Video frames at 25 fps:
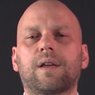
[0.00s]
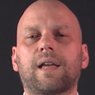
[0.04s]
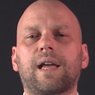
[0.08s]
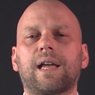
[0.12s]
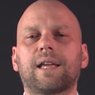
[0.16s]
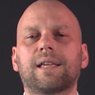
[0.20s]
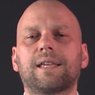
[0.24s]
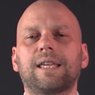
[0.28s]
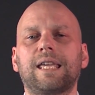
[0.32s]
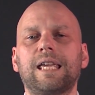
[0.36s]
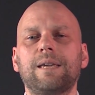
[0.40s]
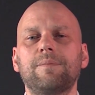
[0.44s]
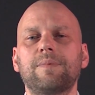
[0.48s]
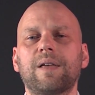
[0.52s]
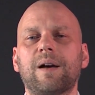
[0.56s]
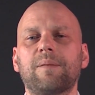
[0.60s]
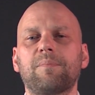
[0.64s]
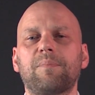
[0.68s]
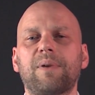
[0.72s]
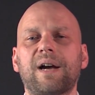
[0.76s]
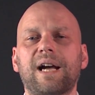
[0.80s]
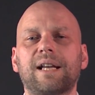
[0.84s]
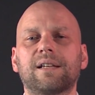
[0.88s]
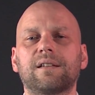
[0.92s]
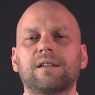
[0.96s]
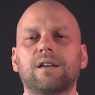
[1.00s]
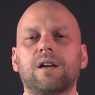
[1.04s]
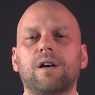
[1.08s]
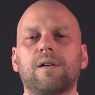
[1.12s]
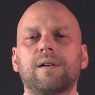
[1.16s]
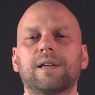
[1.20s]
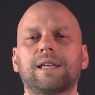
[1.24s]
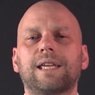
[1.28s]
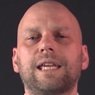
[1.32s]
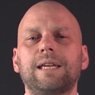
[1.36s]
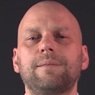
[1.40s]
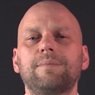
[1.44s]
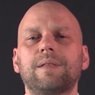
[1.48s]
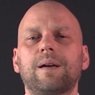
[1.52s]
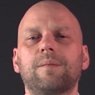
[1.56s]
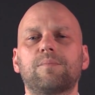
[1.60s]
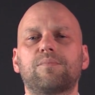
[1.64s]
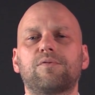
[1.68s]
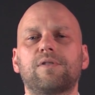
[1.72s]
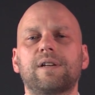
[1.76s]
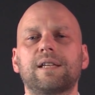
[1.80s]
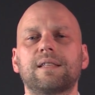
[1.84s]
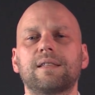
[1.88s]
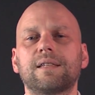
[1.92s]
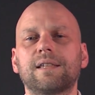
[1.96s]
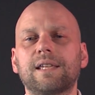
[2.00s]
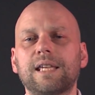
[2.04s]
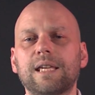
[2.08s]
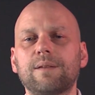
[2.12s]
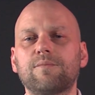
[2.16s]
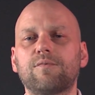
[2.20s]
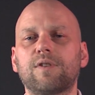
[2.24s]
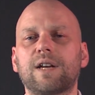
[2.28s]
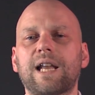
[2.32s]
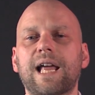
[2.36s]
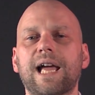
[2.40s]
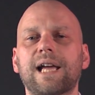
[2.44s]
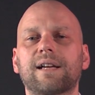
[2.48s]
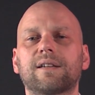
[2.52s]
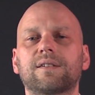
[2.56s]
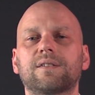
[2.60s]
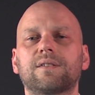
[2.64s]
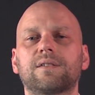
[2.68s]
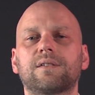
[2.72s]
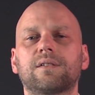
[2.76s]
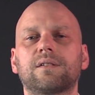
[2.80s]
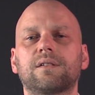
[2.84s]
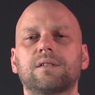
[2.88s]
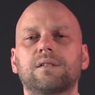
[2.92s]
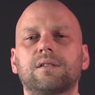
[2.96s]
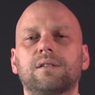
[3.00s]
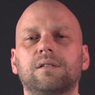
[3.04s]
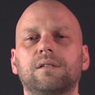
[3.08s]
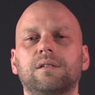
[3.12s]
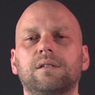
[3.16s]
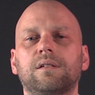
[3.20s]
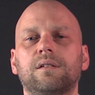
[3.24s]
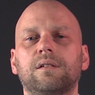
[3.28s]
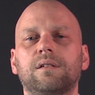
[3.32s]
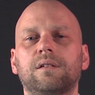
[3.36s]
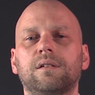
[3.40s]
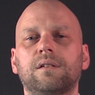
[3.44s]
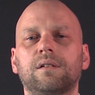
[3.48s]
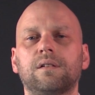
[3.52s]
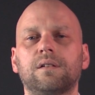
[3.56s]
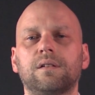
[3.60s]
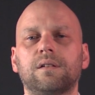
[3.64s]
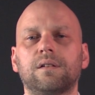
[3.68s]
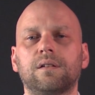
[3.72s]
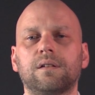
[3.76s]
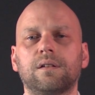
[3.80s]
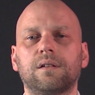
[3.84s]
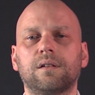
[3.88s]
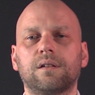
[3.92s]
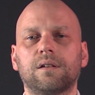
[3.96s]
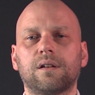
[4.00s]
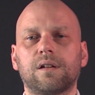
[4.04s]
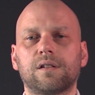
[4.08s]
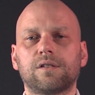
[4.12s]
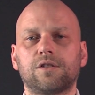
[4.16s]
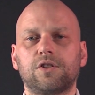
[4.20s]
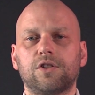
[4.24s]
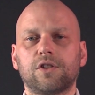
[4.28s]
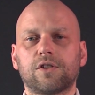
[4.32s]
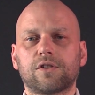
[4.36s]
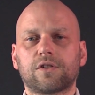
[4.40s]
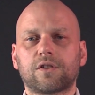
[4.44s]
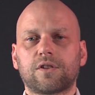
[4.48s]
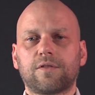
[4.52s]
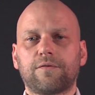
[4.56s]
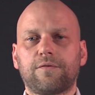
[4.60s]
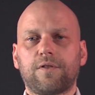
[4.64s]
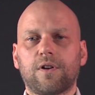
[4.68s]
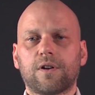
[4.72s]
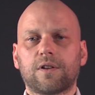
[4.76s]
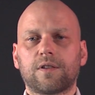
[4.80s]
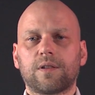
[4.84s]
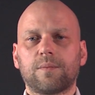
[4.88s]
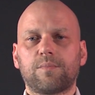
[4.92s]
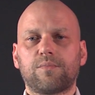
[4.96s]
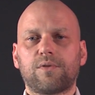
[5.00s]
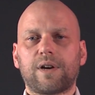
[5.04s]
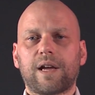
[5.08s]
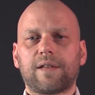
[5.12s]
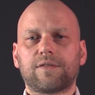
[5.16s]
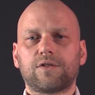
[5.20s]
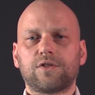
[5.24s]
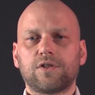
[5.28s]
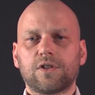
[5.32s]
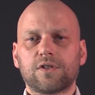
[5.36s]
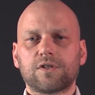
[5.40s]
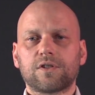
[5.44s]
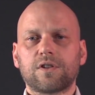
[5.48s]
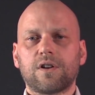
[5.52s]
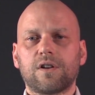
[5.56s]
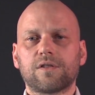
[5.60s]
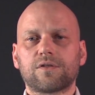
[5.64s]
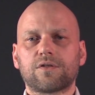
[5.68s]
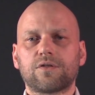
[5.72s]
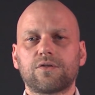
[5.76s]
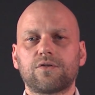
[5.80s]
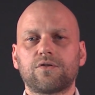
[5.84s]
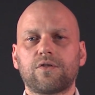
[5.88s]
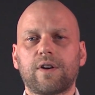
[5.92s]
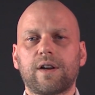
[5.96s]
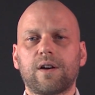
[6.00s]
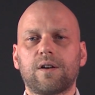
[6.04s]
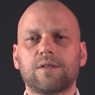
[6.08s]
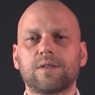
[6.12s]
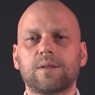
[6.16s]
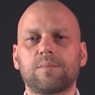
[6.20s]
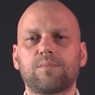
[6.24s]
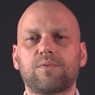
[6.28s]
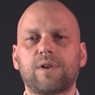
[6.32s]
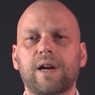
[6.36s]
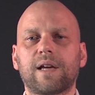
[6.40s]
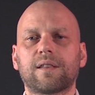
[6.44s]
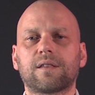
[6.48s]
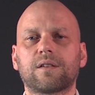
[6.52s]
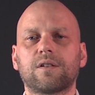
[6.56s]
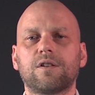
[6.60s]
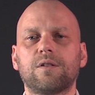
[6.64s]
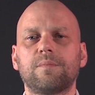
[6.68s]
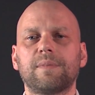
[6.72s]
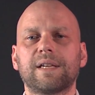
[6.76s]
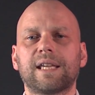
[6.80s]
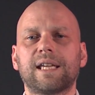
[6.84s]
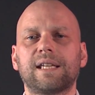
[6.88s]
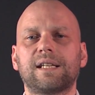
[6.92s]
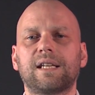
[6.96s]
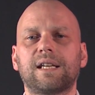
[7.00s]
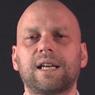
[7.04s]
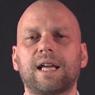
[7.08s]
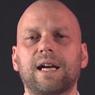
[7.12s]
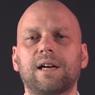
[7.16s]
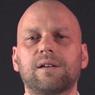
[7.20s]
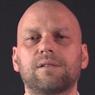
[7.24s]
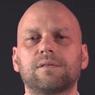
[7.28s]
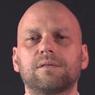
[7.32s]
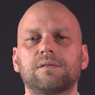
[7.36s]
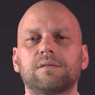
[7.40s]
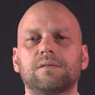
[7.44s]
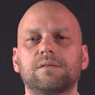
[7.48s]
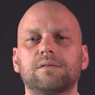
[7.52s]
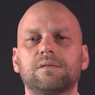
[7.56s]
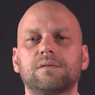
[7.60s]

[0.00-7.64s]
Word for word: And keep that pattern going, keep that breathing, keep relaxed, and just follow the breath. Just concentrate on the breath, coming in and out.